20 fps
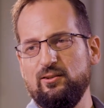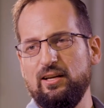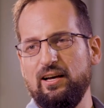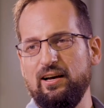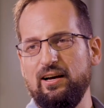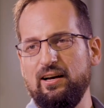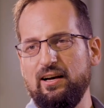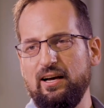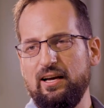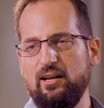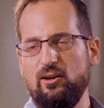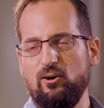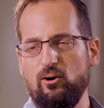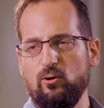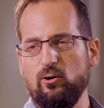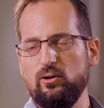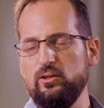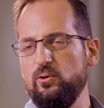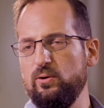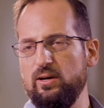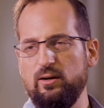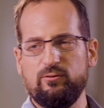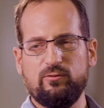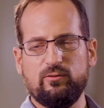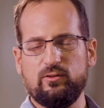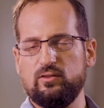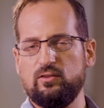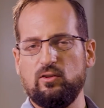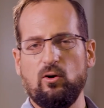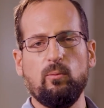Yeah, I know you have
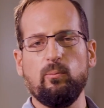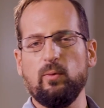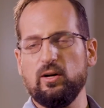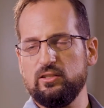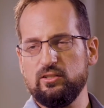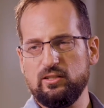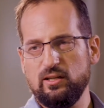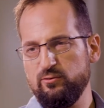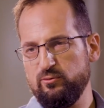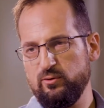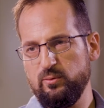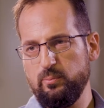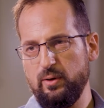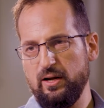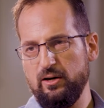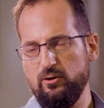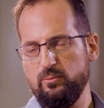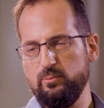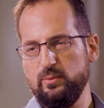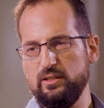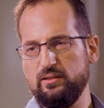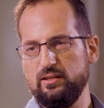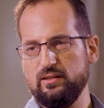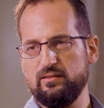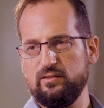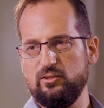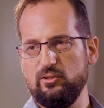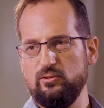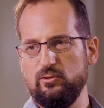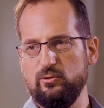so much different
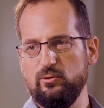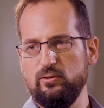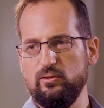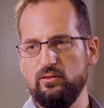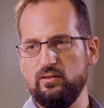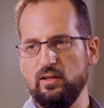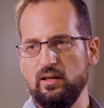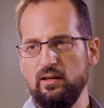parameters you use.